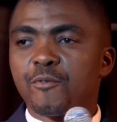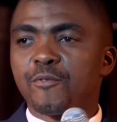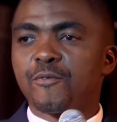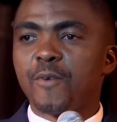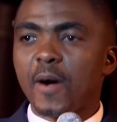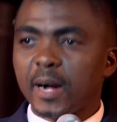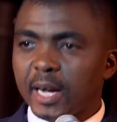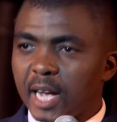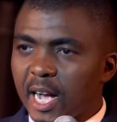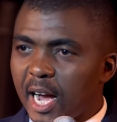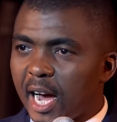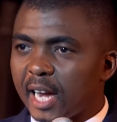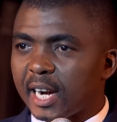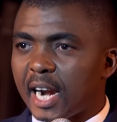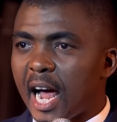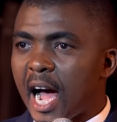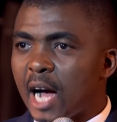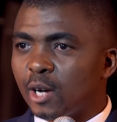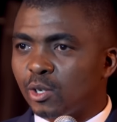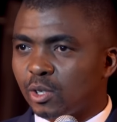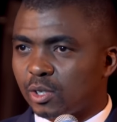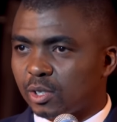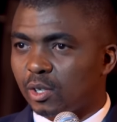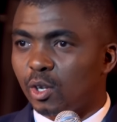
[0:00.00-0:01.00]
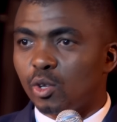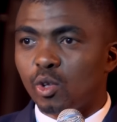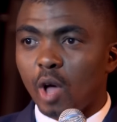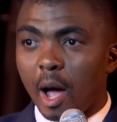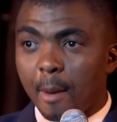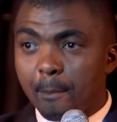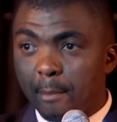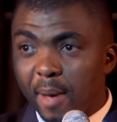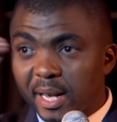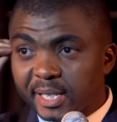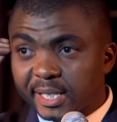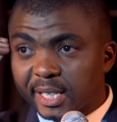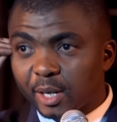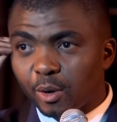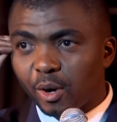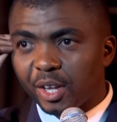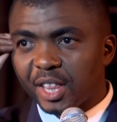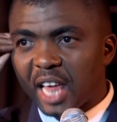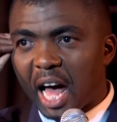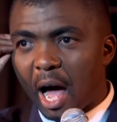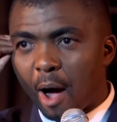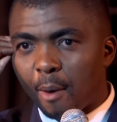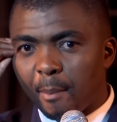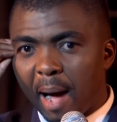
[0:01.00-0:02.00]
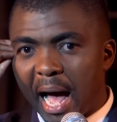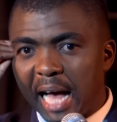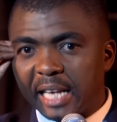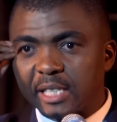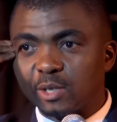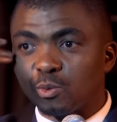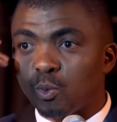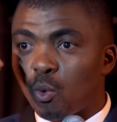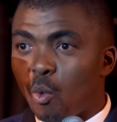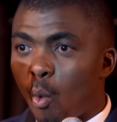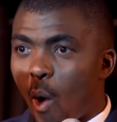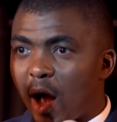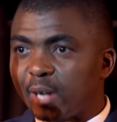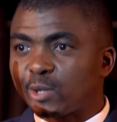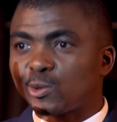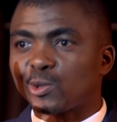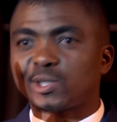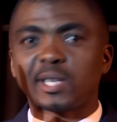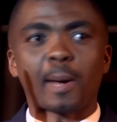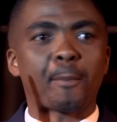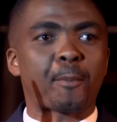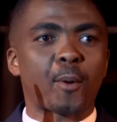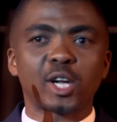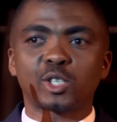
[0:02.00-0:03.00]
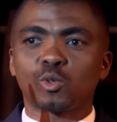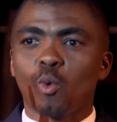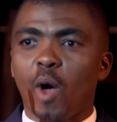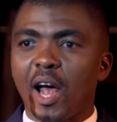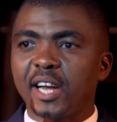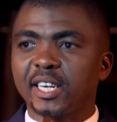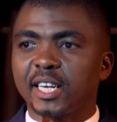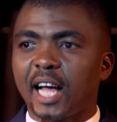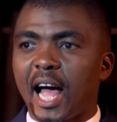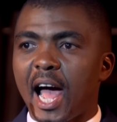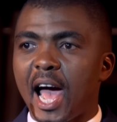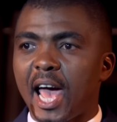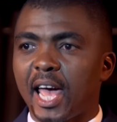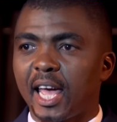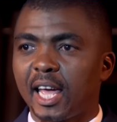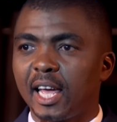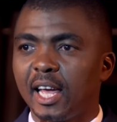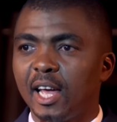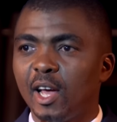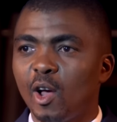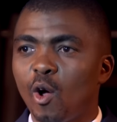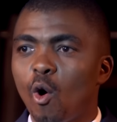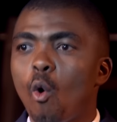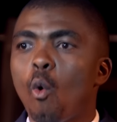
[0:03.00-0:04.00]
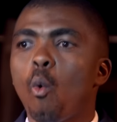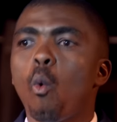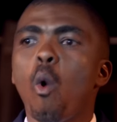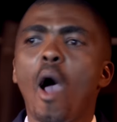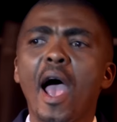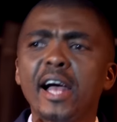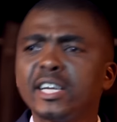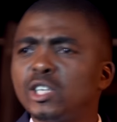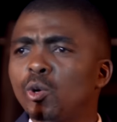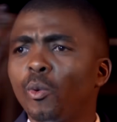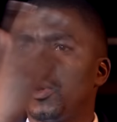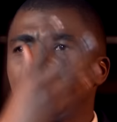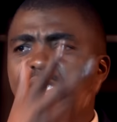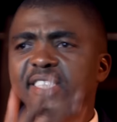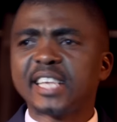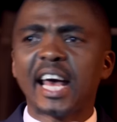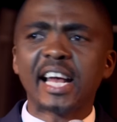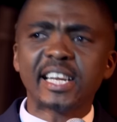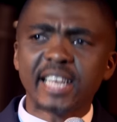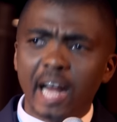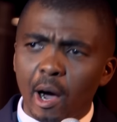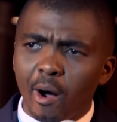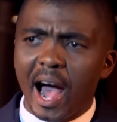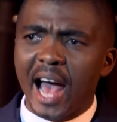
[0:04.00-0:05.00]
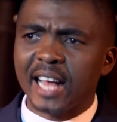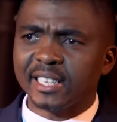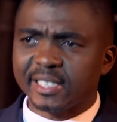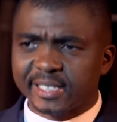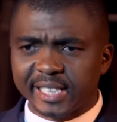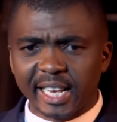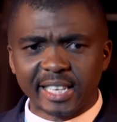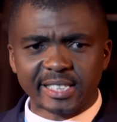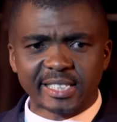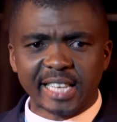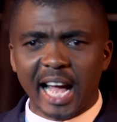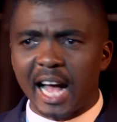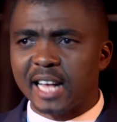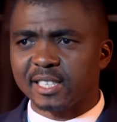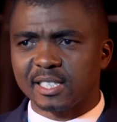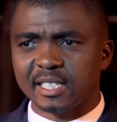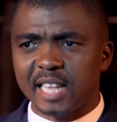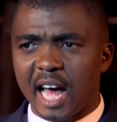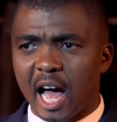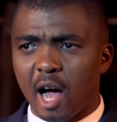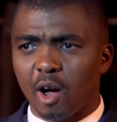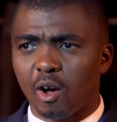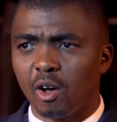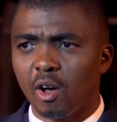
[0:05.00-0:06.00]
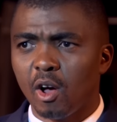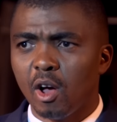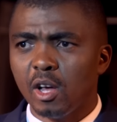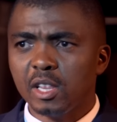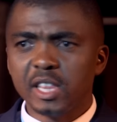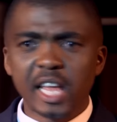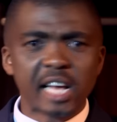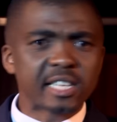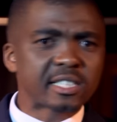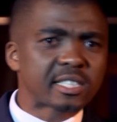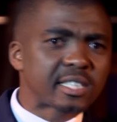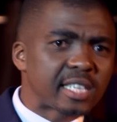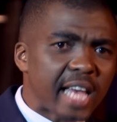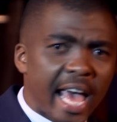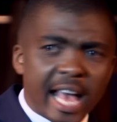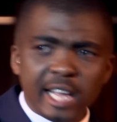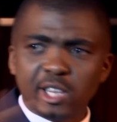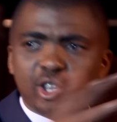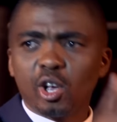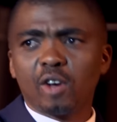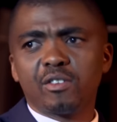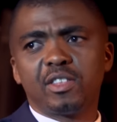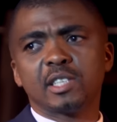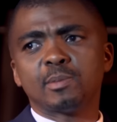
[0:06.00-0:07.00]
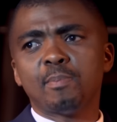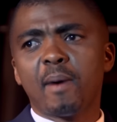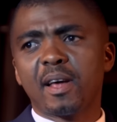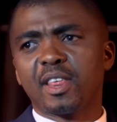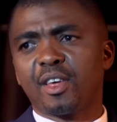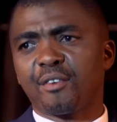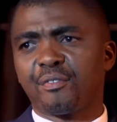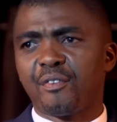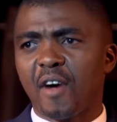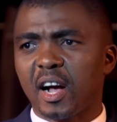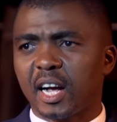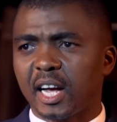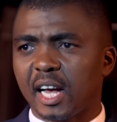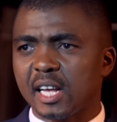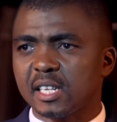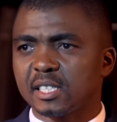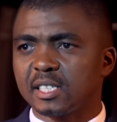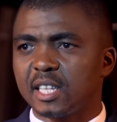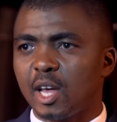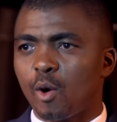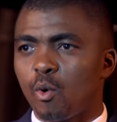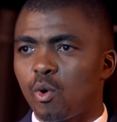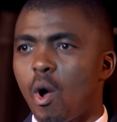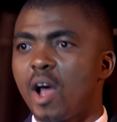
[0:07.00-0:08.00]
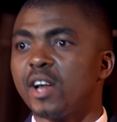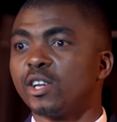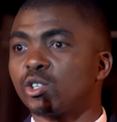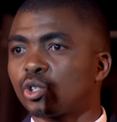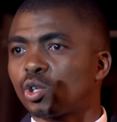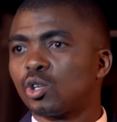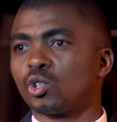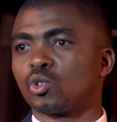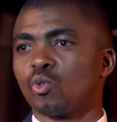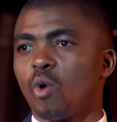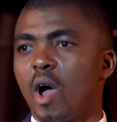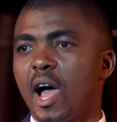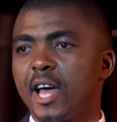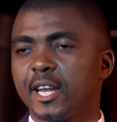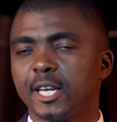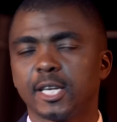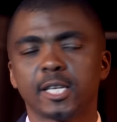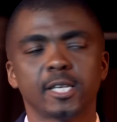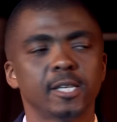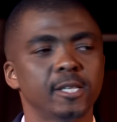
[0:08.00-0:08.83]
fucking around. You are messing with our minds. We want to support one guy. Where do we send our ancestors now? There's eight of these motherfuckers there. We want to choose one.